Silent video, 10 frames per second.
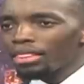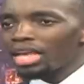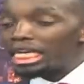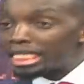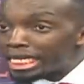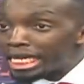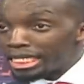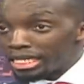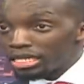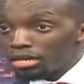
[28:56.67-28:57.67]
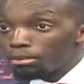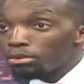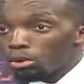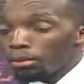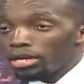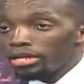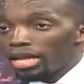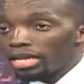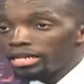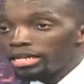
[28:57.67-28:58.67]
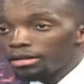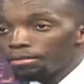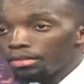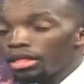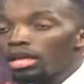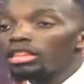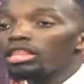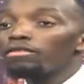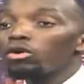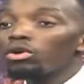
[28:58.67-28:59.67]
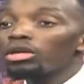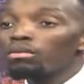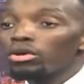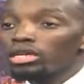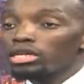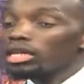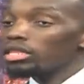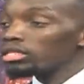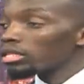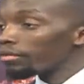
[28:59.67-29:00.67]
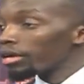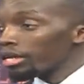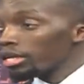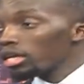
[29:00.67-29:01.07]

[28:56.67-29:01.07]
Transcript: it rained properly that day. The following morning, now this safari,